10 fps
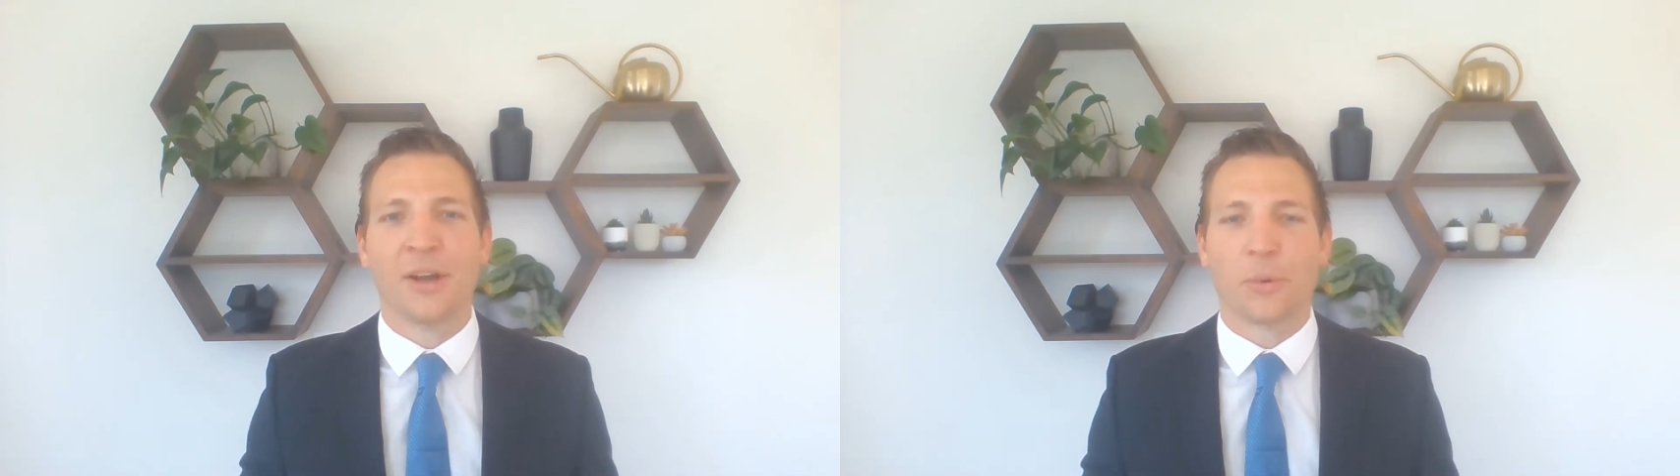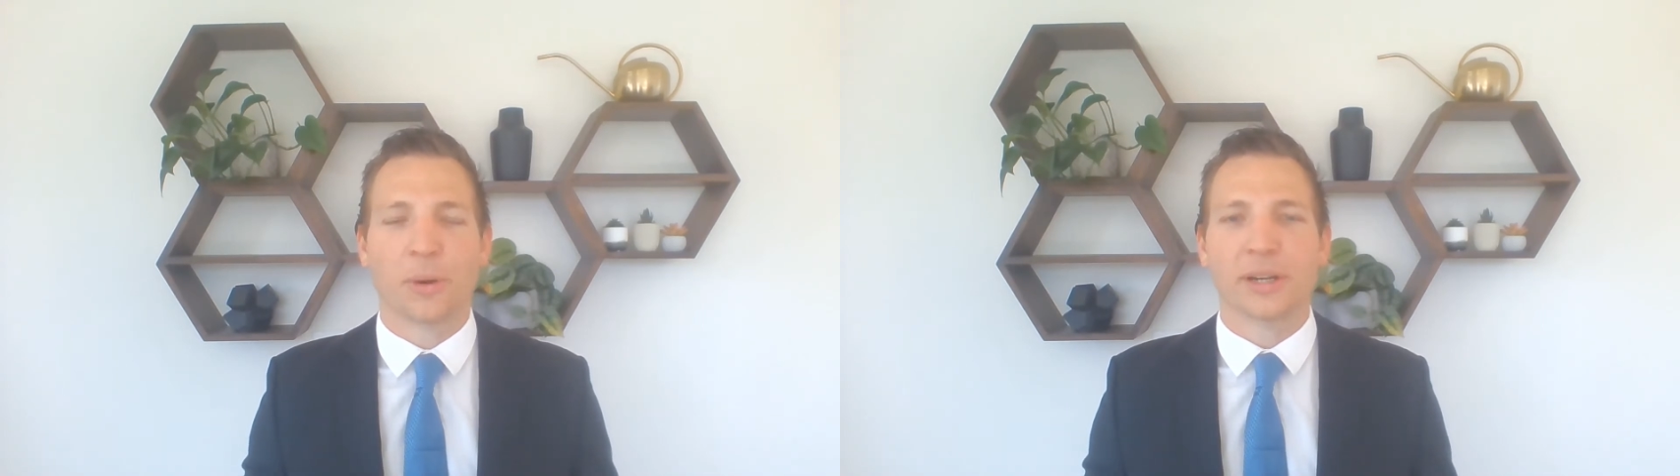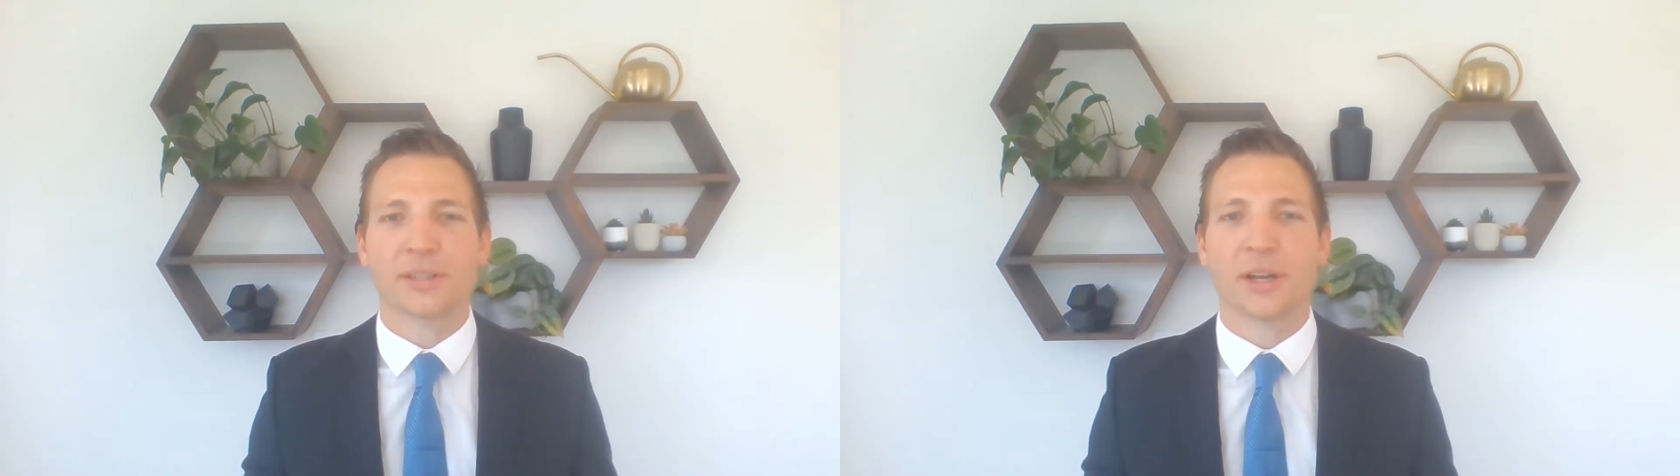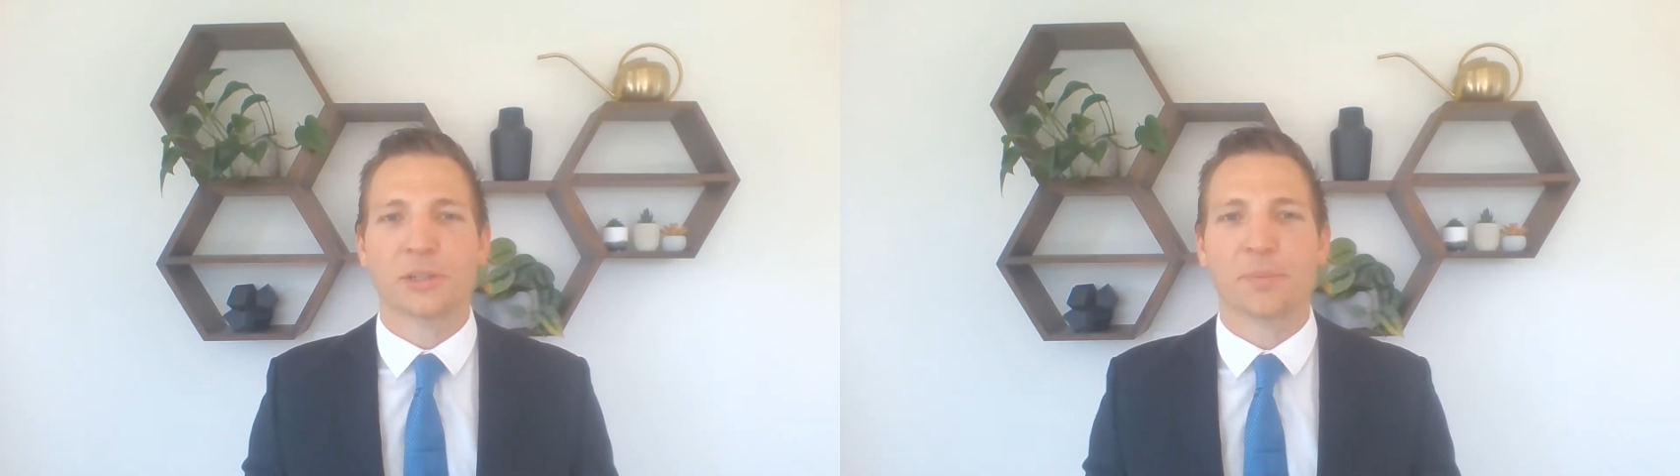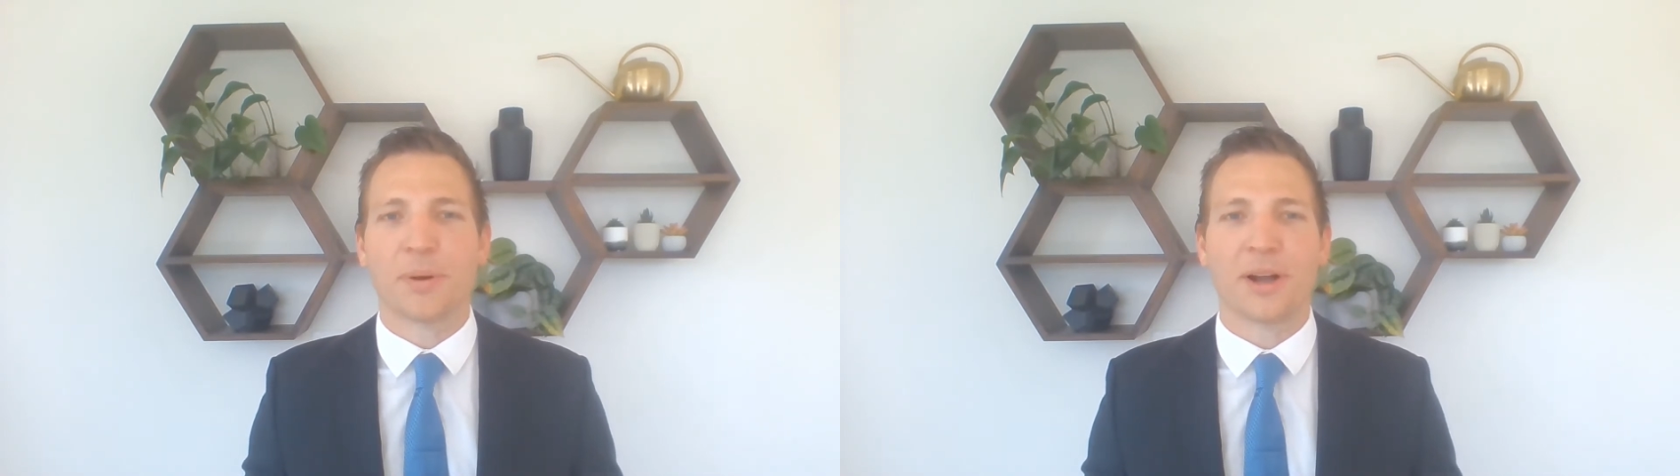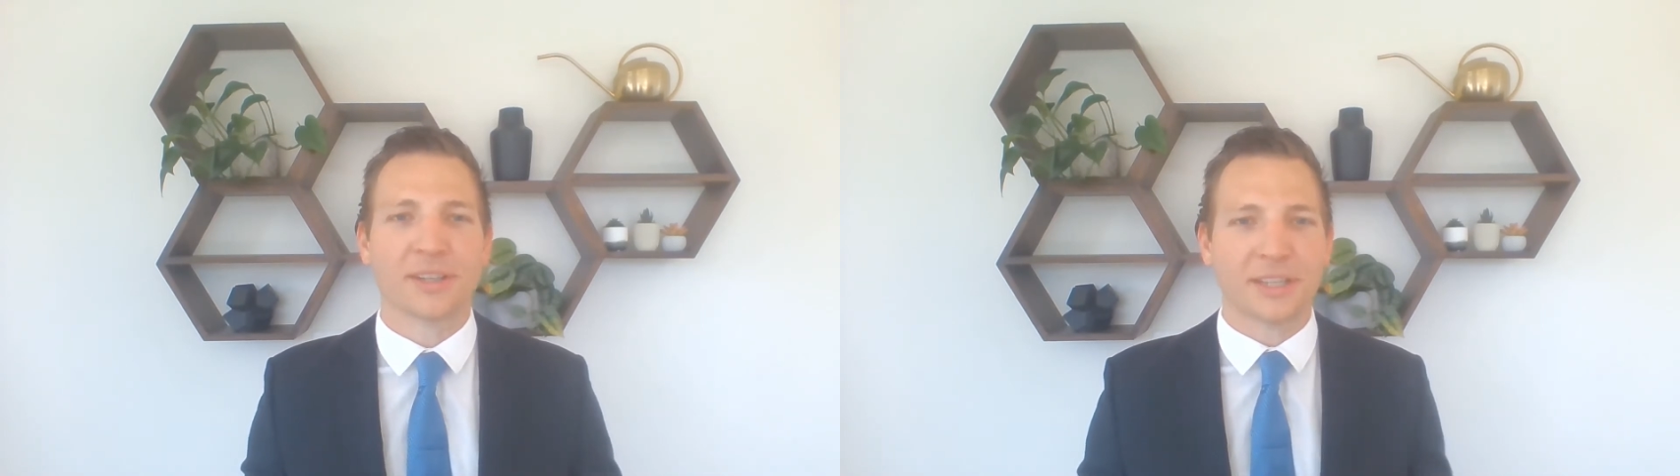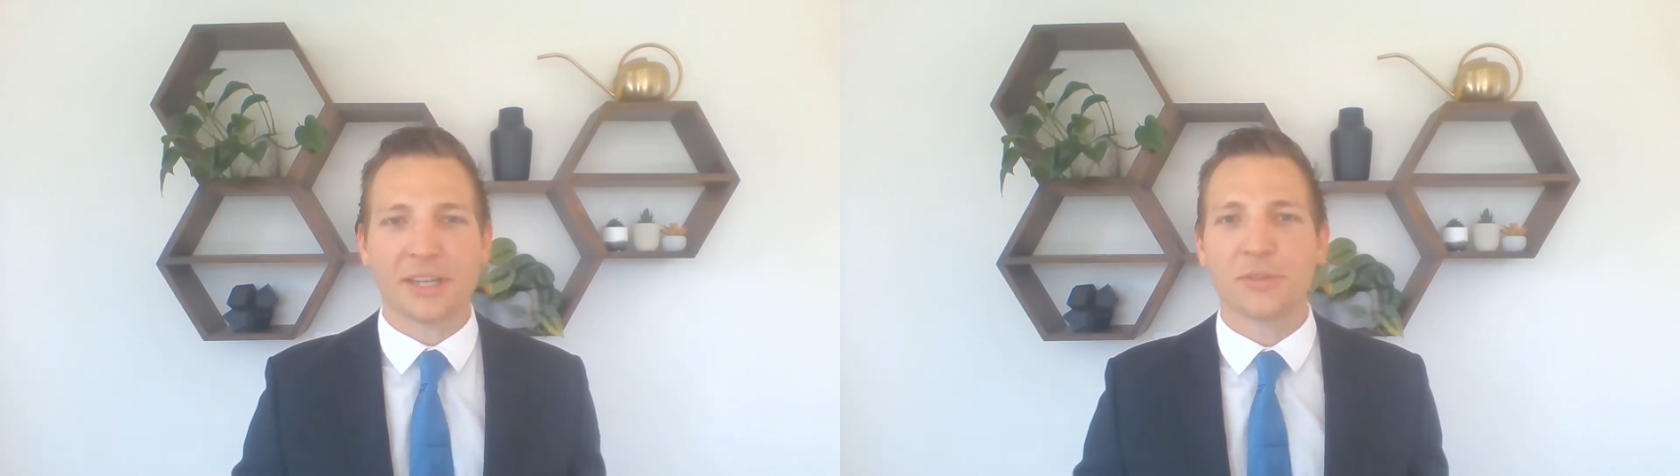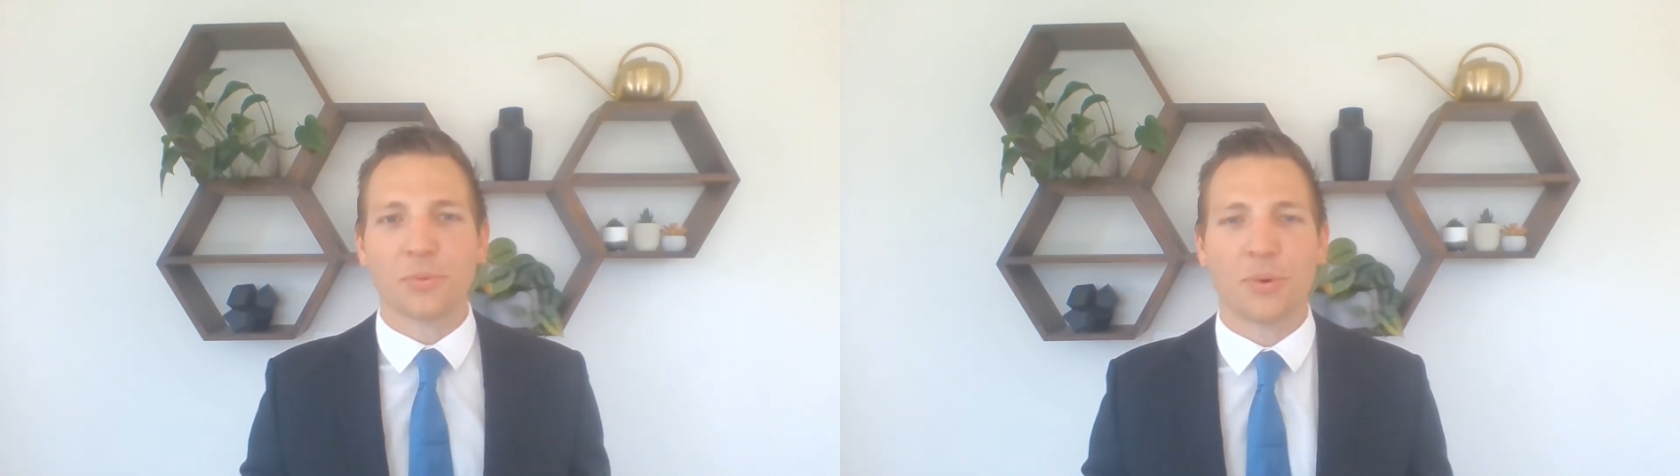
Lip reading: We're going to touch upon each